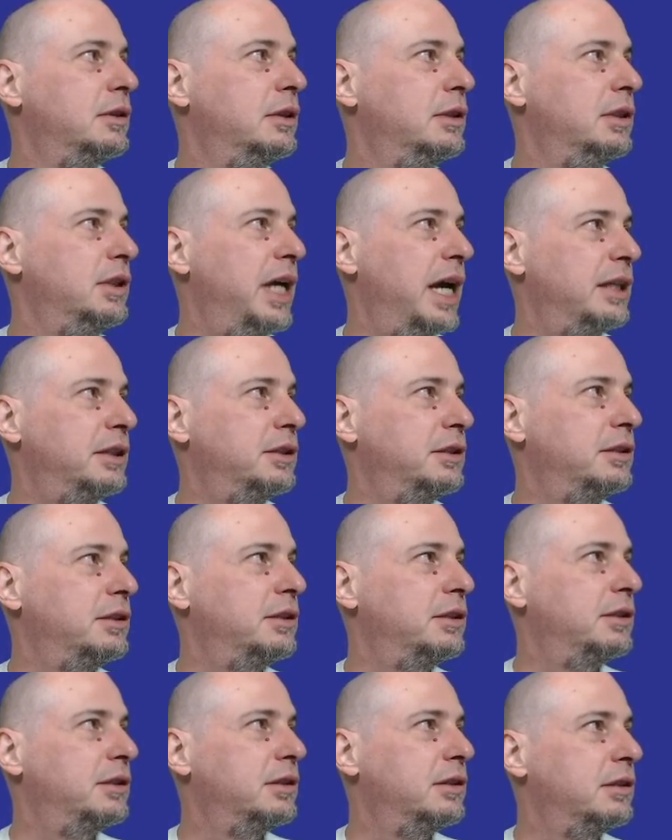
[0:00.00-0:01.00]
Yes.
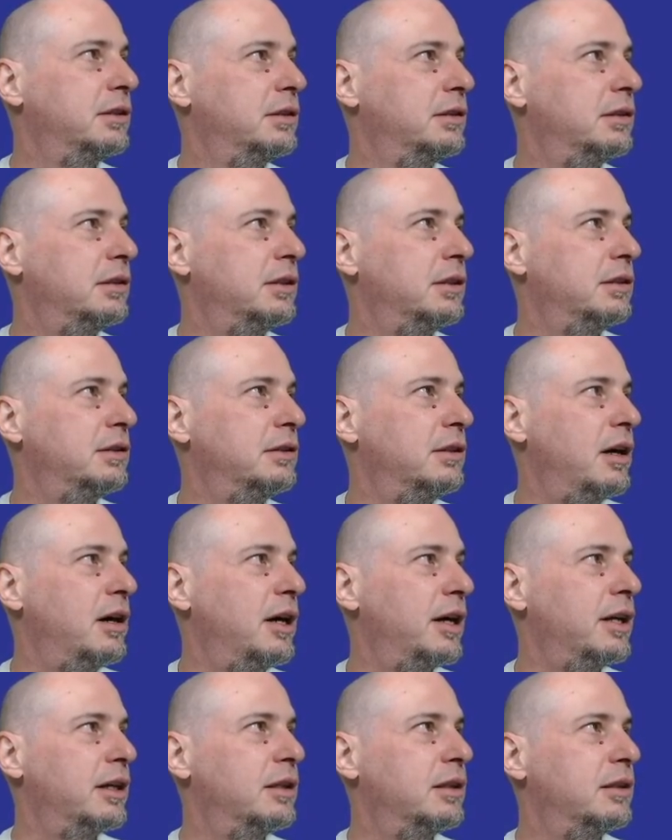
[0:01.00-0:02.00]
A little
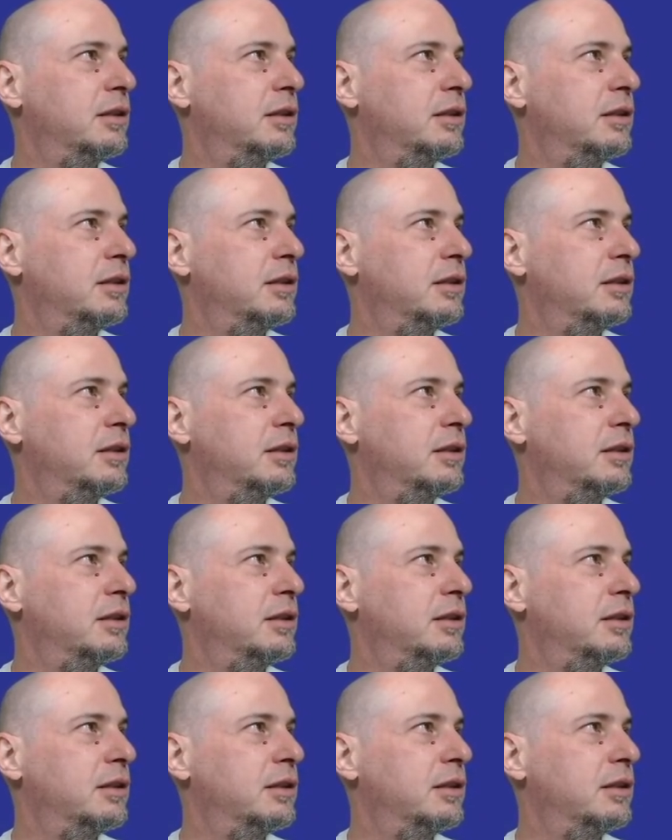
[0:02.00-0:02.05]
dark.